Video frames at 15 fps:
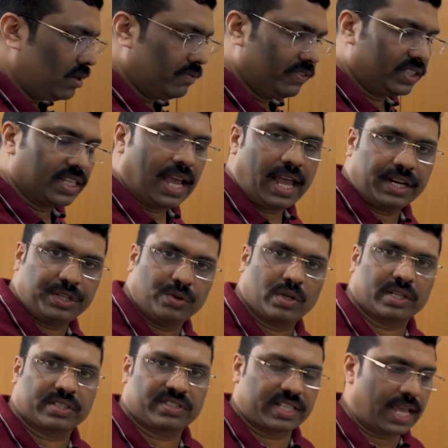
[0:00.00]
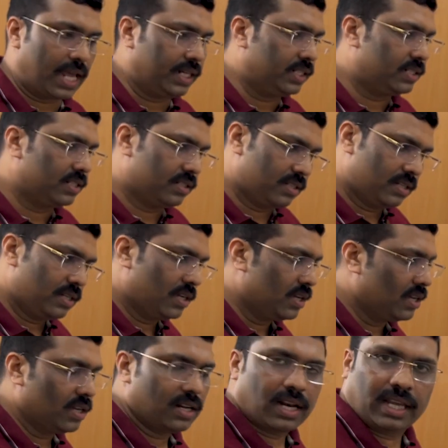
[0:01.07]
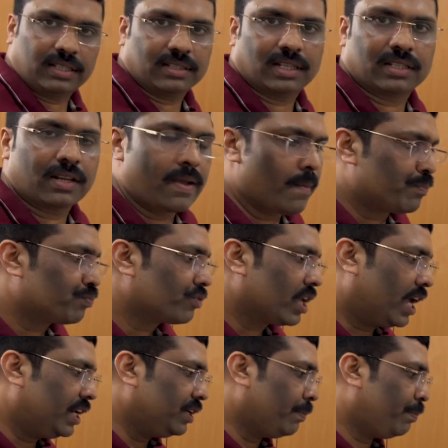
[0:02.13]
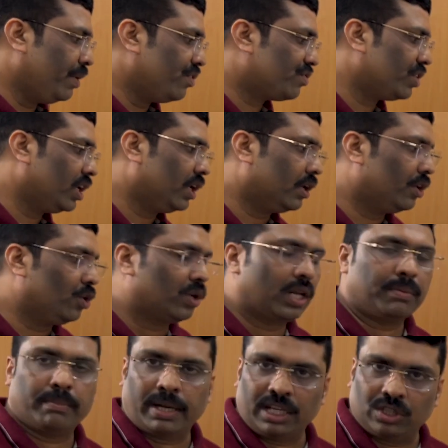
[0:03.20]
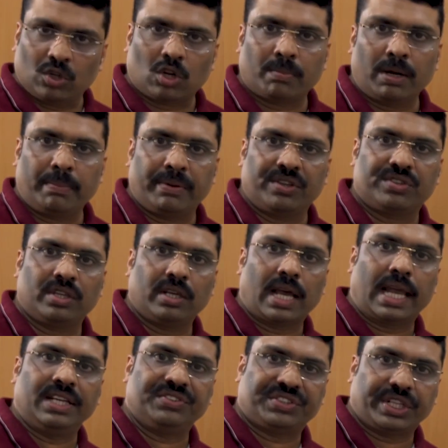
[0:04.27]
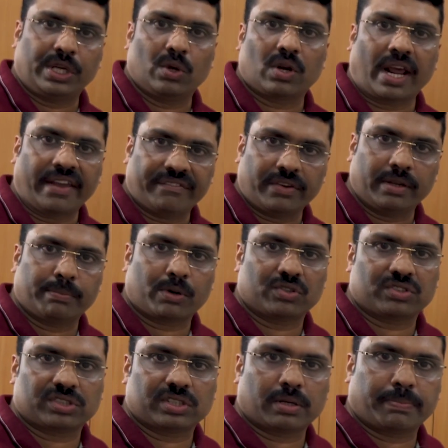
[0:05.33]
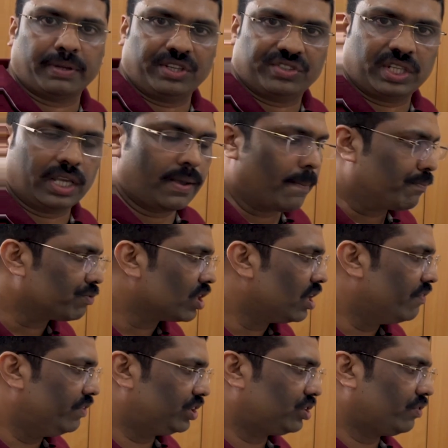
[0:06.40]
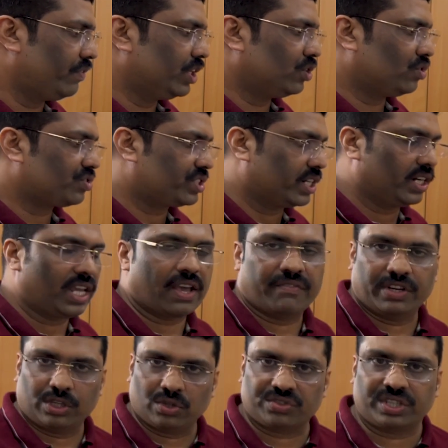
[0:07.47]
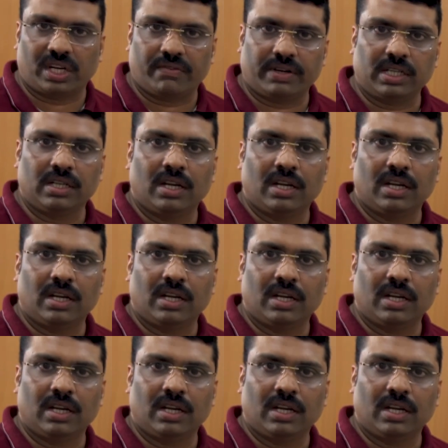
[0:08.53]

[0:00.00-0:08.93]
with hand you scan it like that. And the PC, you can buy normal PC, i3 or i5 processor PC with the Windows 10 or Windows 11.